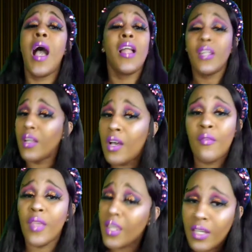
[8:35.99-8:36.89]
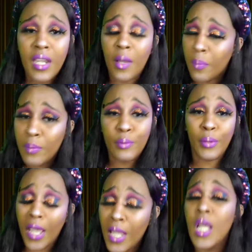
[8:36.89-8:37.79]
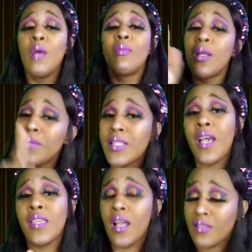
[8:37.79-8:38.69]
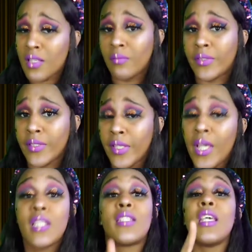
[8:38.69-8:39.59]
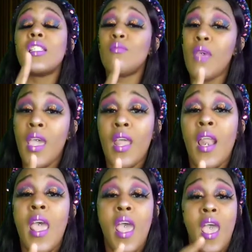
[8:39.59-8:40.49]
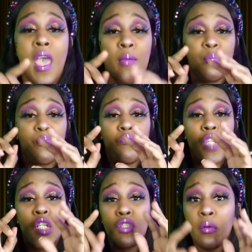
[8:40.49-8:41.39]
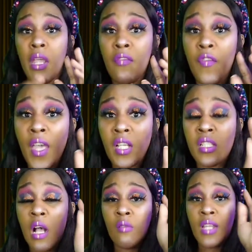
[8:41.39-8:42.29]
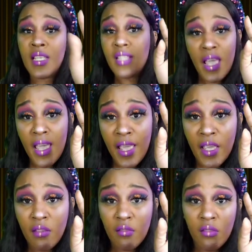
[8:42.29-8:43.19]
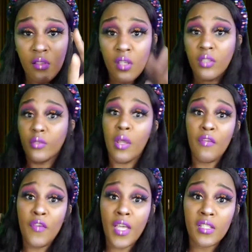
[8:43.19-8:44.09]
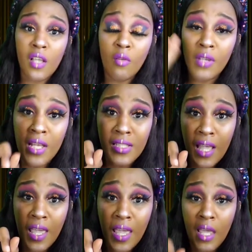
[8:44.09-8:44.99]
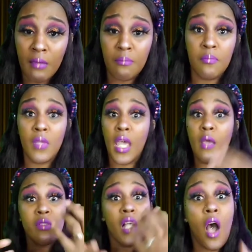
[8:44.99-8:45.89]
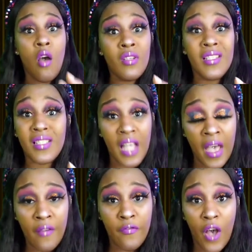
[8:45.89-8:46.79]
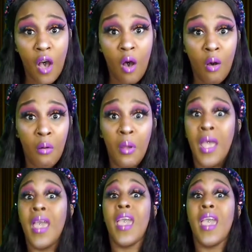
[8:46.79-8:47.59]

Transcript: I love handicapped people, okay? But let me tell y'all something. This man had three fingers on this hand, three fingers on this hand. He was holding a cell phone.